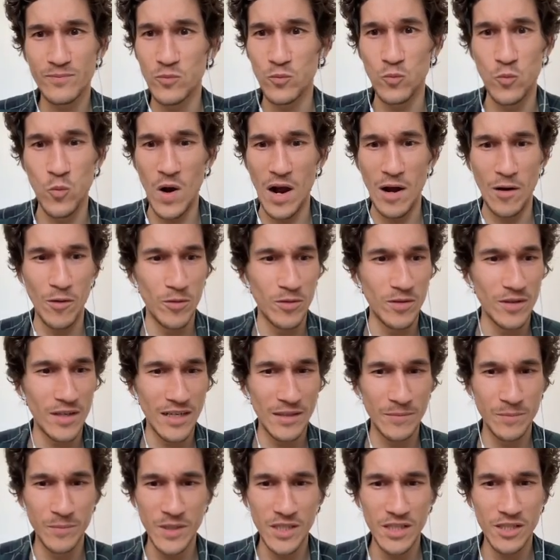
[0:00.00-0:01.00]
Wow,
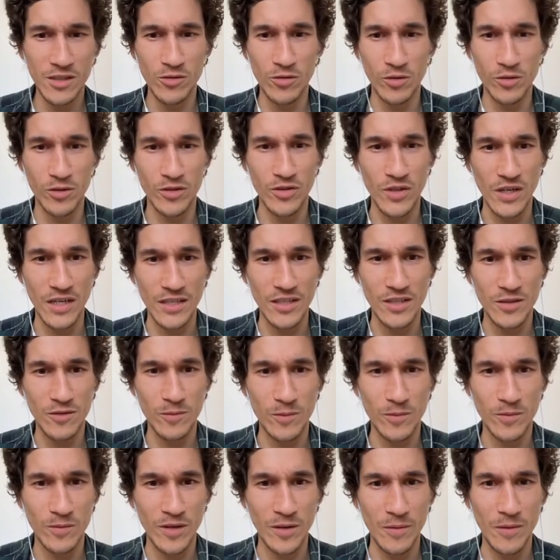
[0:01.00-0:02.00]
I'm missing all the trades,
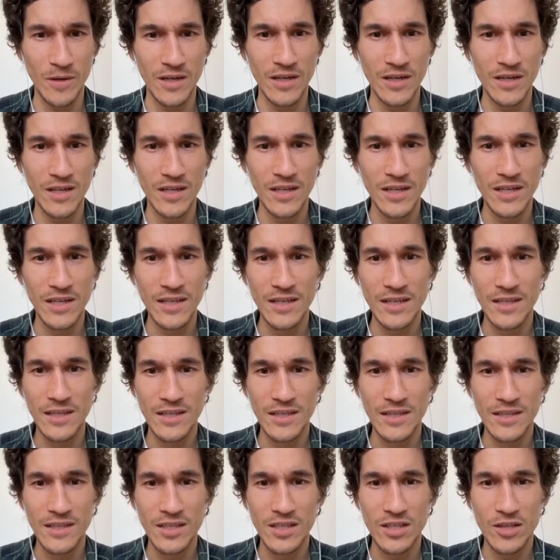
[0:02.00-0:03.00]
whatever.
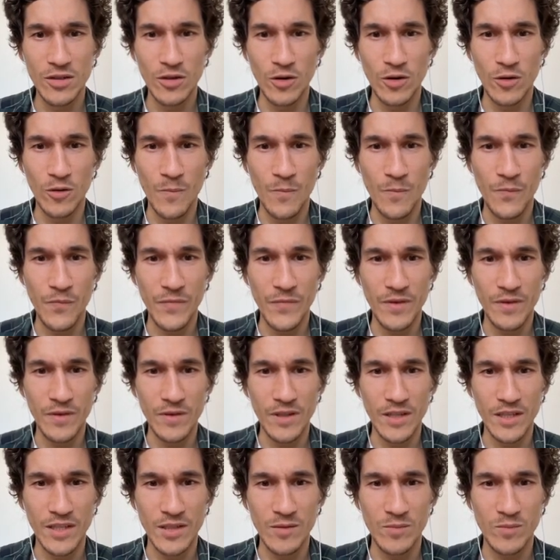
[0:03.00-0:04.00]
So,
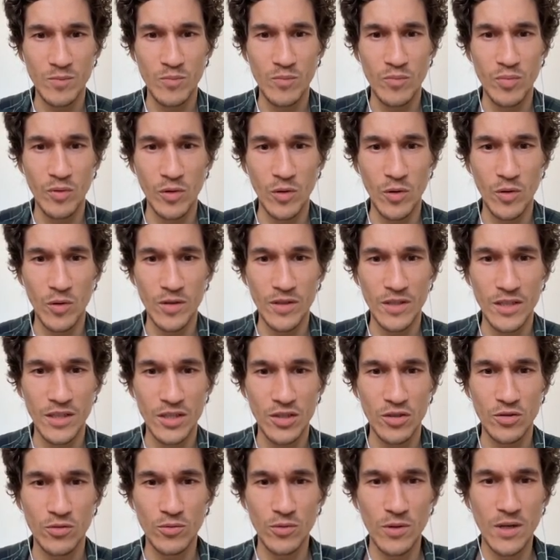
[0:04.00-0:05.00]
let's block
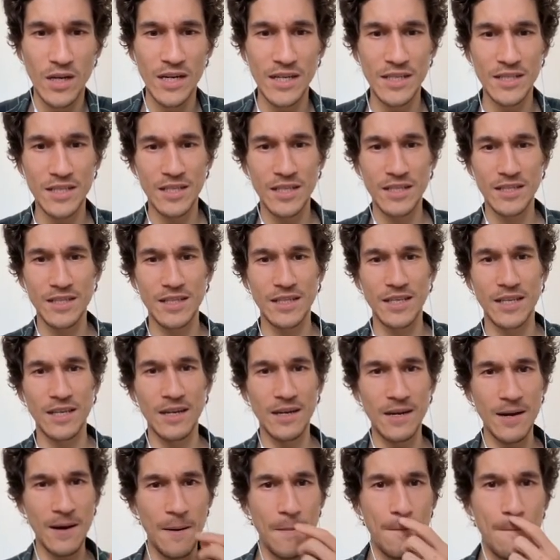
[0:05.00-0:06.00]
these two guys, I
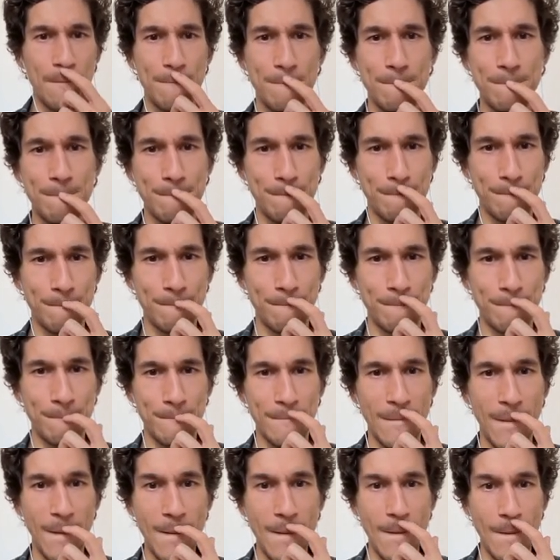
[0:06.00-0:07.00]
think.
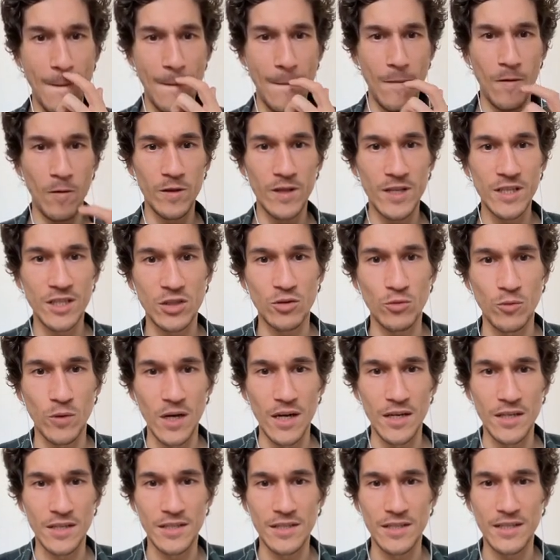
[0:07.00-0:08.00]
Oh, or these two
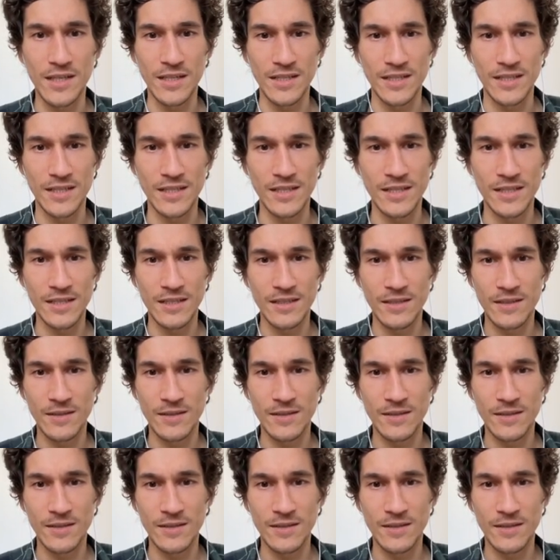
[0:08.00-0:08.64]
guys, yes.